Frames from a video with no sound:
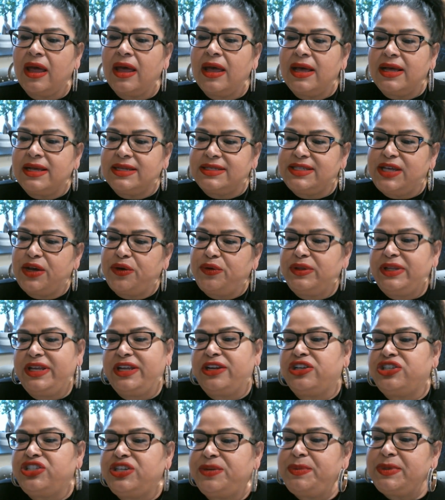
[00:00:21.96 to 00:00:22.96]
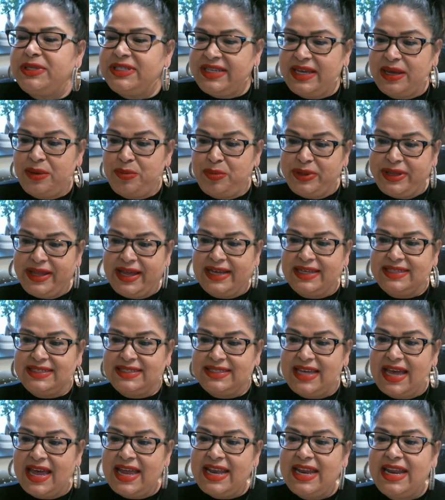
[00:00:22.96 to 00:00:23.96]
So leadership is complex
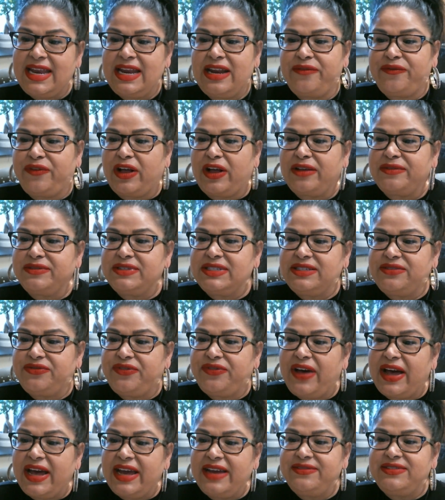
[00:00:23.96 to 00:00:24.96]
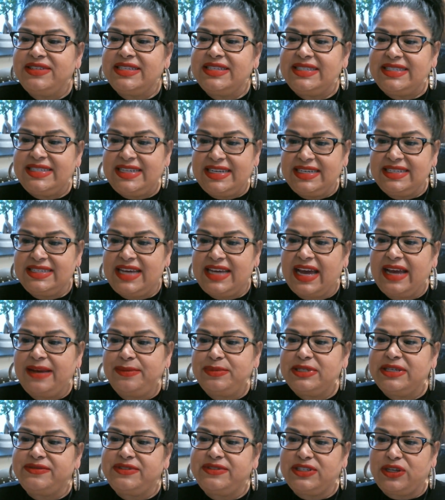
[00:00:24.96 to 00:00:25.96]
and it involves 5 distinct
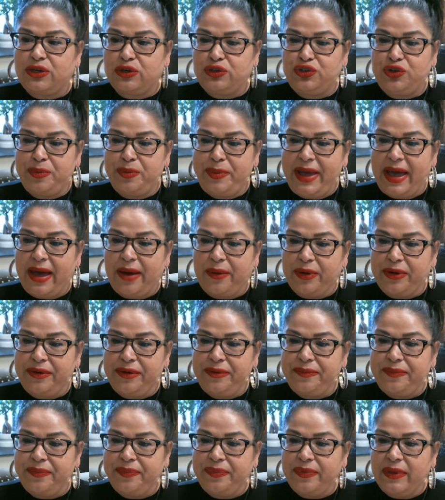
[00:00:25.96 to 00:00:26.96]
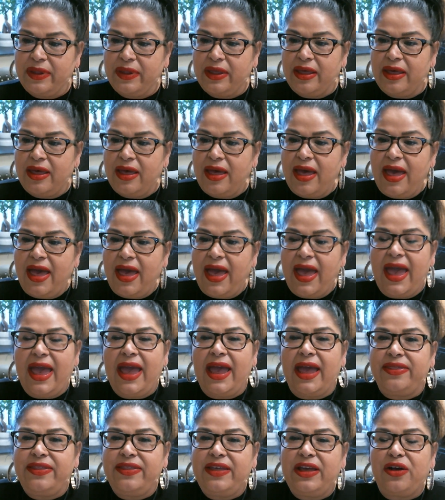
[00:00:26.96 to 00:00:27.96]
types of social power.
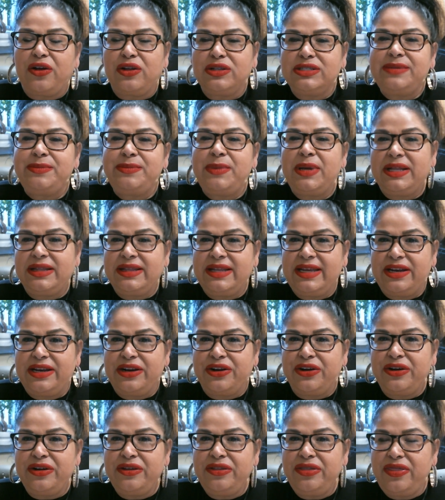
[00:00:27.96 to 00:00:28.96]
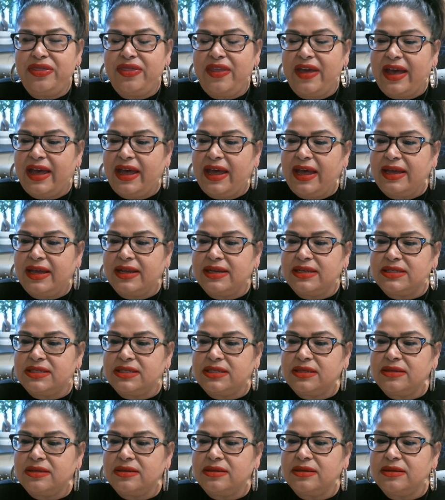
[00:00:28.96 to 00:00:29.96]
And the ultimate leader
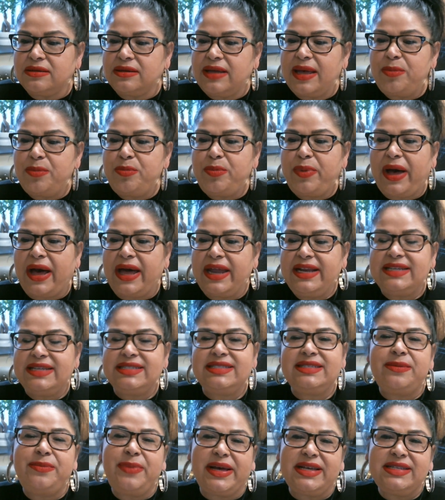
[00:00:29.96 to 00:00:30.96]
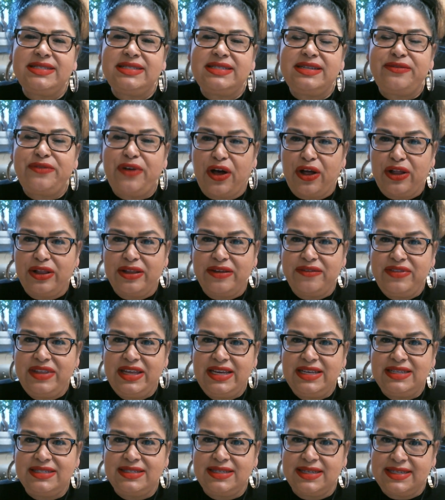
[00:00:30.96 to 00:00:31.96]
that embodies the best of all of
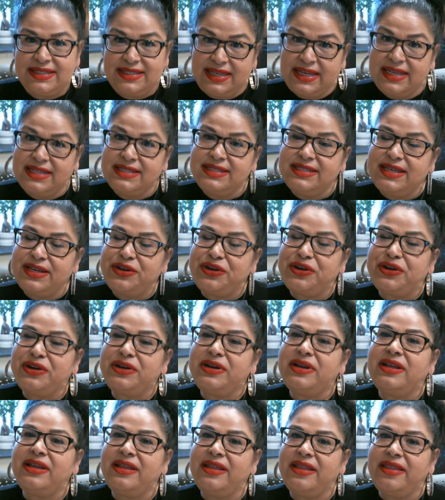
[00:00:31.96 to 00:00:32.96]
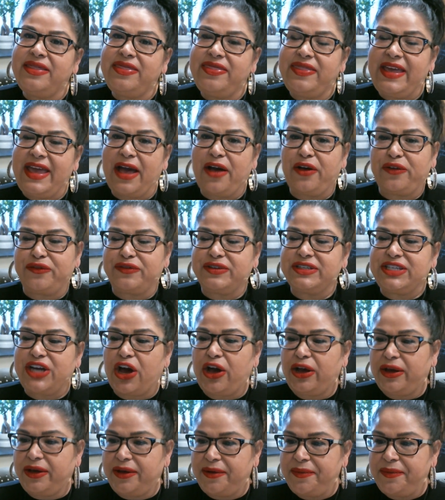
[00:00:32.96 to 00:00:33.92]
these is considered the alpha dog.